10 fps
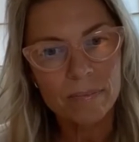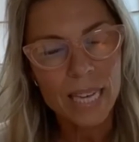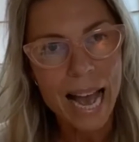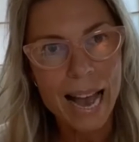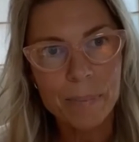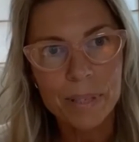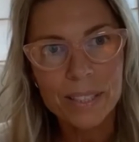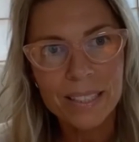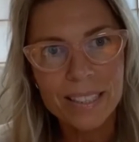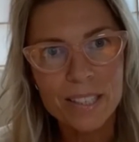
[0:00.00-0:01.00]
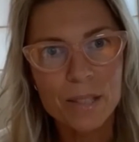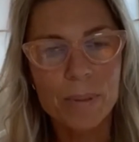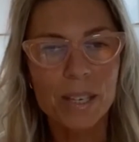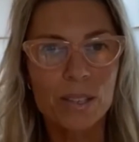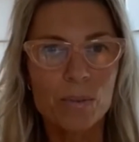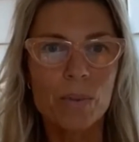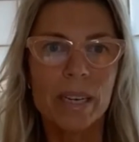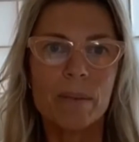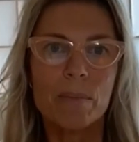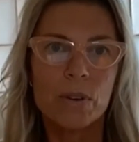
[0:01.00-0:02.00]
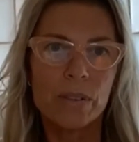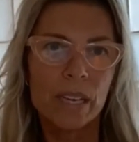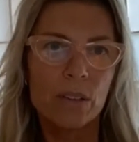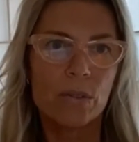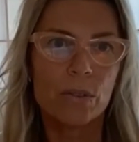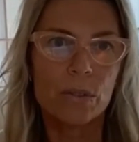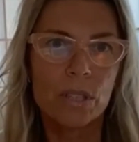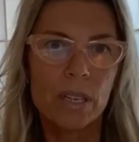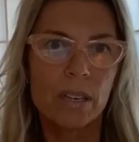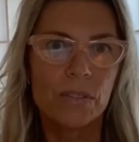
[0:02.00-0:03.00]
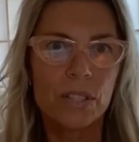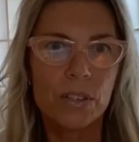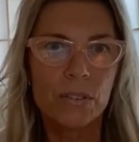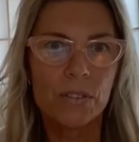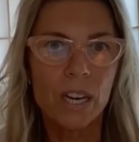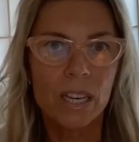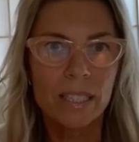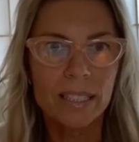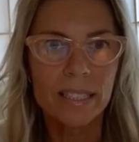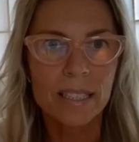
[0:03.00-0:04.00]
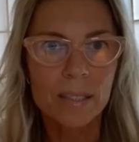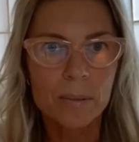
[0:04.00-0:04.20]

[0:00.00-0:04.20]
happen just because we're moving through stuff so fast.